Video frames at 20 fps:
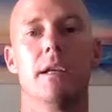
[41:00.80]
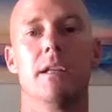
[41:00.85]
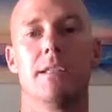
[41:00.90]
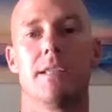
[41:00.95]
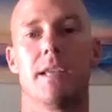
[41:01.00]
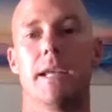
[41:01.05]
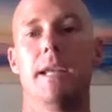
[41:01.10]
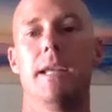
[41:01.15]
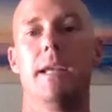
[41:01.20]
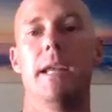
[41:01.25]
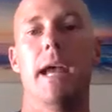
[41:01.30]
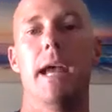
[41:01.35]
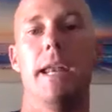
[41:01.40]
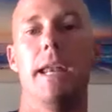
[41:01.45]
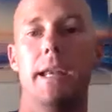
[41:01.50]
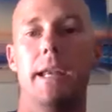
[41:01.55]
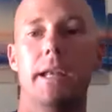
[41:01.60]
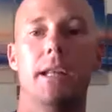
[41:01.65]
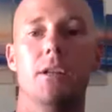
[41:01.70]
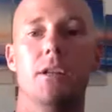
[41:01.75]
to get
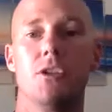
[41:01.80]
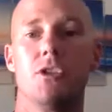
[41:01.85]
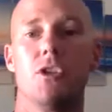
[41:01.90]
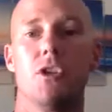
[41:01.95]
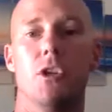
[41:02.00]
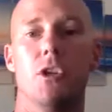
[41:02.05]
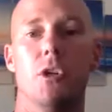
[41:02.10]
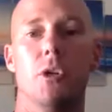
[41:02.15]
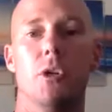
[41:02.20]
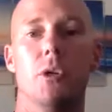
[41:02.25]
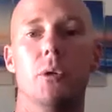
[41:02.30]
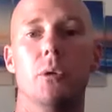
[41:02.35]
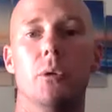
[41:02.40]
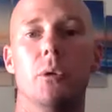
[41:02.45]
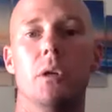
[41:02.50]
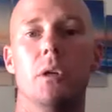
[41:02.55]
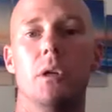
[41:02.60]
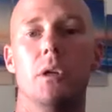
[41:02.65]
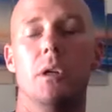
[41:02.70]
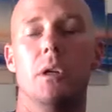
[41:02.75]
into
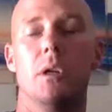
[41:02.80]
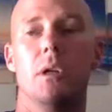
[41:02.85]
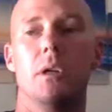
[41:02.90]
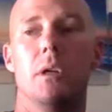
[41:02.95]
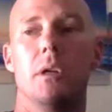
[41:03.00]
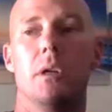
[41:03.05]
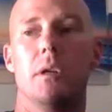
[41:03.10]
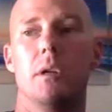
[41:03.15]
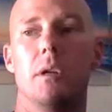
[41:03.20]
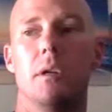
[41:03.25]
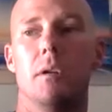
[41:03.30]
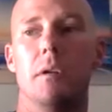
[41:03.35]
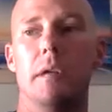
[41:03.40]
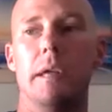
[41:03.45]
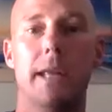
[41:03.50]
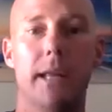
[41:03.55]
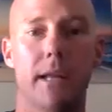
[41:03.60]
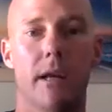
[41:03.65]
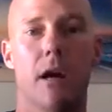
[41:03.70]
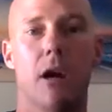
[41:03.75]

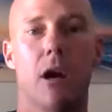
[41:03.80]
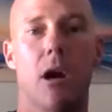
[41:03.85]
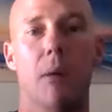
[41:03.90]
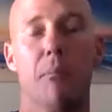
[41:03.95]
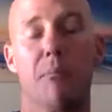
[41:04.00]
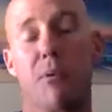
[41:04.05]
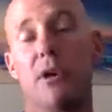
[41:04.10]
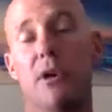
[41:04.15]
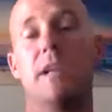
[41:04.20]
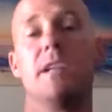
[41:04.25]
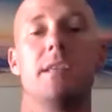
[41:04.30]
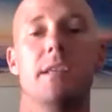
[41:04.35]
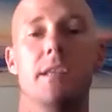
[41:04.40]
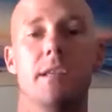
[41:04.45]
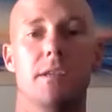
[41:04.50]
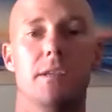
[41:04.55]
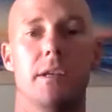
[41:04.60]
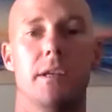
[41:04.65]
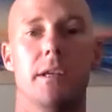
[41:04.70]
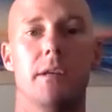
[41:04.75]

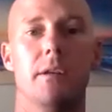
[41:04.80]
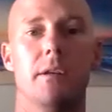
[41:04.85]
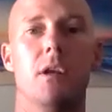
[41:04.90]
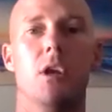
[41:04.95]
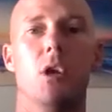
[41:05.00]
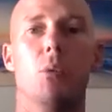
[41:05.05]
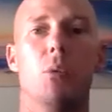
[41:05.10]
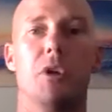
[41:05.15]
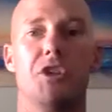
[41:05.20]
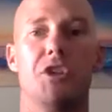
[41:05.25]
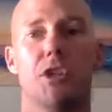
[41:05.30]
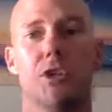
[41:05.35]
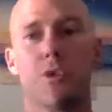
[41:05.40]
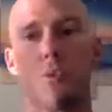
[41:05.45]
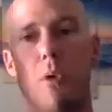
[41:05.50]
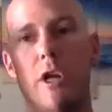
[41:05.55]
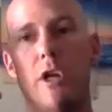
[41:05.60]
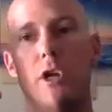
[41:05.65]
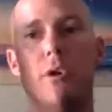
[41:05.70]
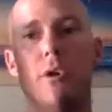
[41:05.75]
preseason, which is
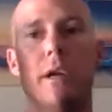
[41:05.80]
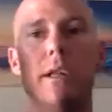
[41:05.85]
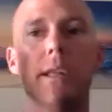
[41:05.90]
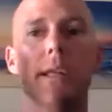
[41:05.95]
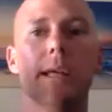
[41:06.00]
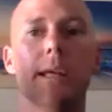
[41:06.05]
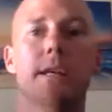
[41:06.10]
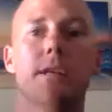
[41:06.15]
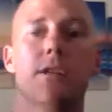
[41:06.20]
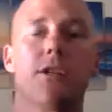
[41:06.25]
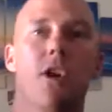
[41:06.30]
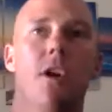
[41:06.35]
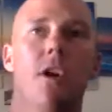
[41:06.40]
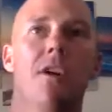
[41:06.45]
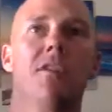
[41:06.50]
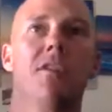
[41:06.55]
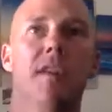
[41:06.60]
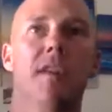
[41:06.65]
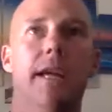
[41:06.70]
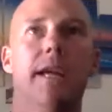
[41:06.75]
when you'd at least start
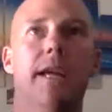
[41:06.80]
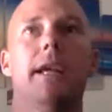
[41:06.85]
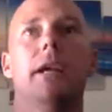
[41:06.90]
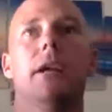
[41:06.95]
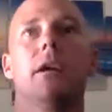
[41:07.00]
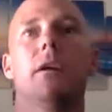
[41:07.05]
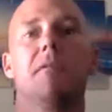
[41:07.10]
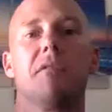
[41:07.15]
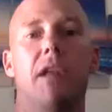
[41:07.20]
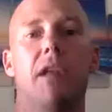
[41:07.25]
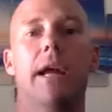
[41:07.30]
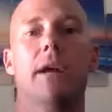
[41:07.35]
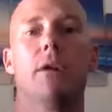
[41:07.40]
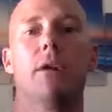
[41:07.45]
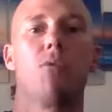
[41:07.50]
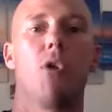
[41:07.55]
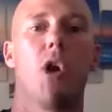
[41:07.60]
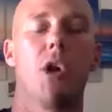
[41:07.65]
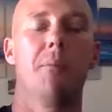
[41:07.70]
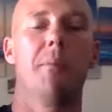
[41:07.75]
thinking of like
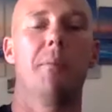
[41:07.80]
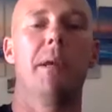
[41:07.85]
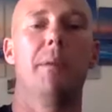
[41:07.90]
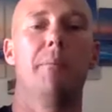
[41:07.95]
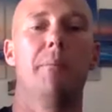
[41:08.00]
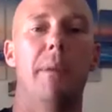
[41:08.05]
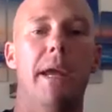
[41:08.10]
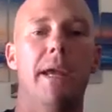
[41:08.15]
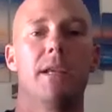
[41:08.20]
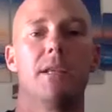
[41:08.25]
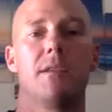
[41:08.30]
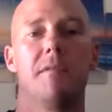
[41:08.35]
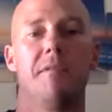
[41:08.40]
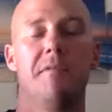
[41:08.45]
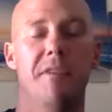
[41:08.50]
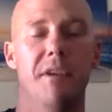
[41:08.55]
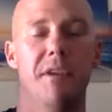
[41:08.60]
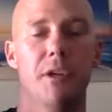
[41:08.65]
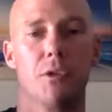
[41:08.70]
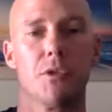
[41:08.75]
rugby based
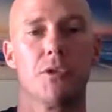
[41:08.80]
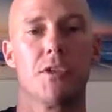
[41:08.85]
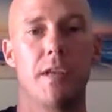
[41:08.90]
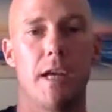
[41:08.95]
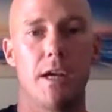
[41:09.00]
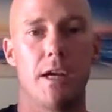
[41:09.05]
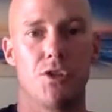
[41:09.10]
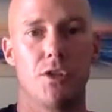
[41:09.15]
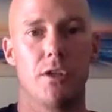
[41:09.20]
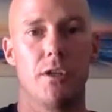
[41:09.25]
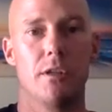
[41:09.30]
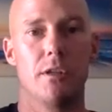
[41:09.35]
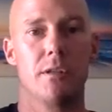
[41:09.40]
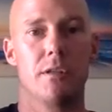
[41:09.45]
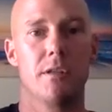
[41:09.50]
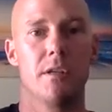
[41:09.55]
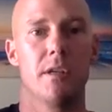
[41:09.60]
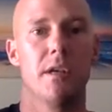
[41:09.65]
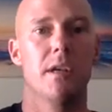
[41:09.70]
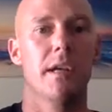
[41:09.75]
field
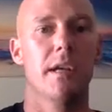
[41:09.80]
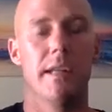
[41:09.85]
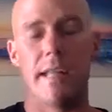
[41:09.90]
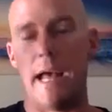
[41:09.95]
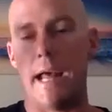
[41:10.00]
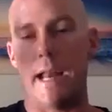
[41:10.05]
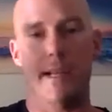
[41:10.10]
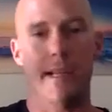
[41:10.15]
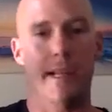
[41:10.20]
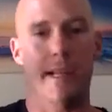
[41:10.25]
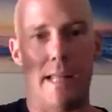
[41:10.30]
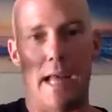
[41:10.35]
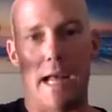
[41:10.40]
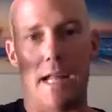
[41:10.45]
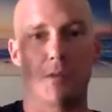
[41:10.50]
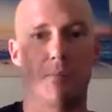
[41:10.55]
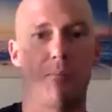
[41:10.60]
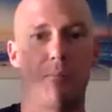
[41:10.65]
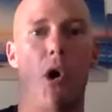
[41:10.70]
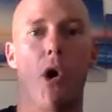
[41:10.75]
sessions.
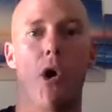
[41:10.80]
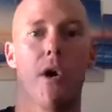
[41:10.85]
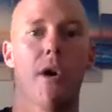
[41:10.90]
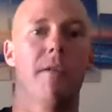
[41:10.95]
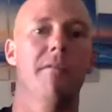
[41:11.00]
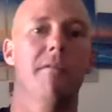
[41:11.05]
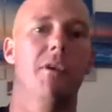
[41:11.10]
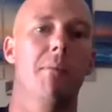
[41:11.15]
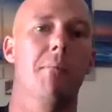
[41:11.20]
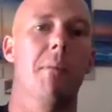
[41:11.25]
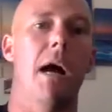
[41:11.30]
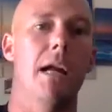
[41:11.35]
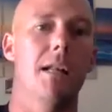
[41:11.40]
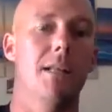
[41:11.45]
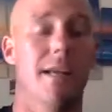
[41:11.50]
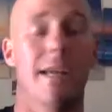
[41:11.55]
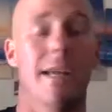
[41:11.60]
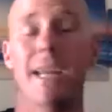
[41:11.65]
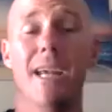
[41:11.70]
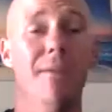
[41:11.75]
That's part of your
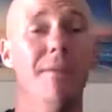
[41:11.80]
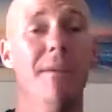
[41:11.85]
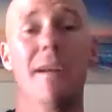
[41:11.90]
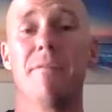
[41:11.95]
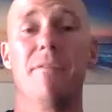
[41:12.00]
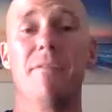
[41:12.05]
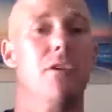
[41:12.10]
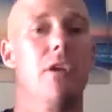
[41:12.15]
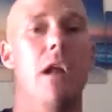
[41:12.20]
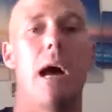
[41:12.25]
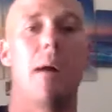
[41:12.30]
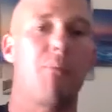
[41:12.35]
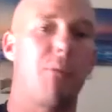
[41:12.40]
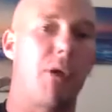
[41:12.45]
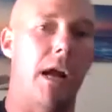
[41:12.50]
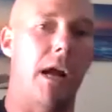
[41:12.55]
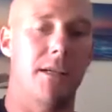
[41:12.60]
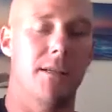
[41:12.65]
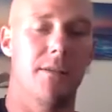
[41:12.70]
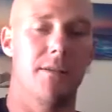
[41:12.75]
mindset, even if you're not
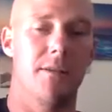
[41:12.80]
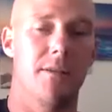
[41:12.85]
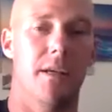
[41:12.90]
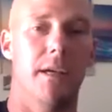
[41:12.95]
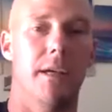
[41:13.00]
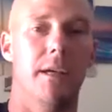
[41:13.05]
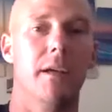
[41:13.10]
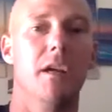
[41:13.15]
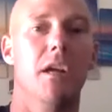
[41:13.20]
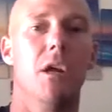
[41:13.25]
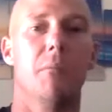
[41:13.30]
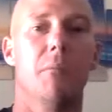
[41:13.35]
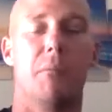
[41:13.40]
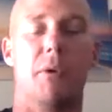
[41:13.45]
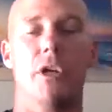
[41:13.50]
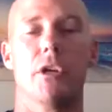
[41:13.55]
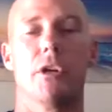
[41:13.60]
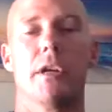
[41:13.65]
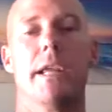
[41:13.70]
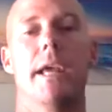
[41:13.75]
practicing, but
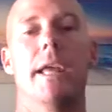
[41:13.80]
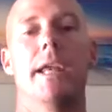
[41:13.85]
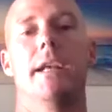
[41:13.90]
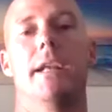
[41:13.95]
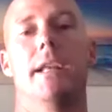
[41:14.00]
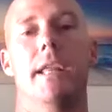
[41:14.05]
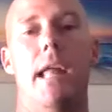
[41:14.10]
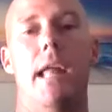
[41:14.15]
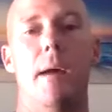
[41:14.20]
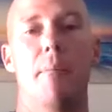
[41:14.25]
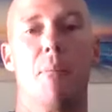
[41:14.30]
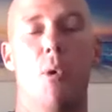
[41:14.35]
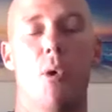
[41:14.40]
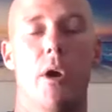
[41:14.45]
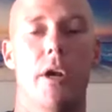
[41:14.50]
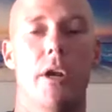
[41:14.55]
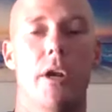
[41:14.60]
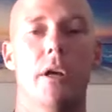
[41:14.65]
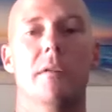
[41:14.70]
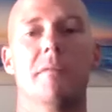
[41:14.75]
you're getting to that
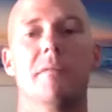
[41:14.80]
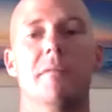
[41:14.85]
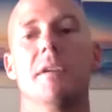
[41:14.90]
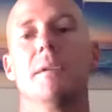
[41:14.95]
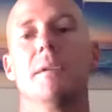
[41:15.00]
point of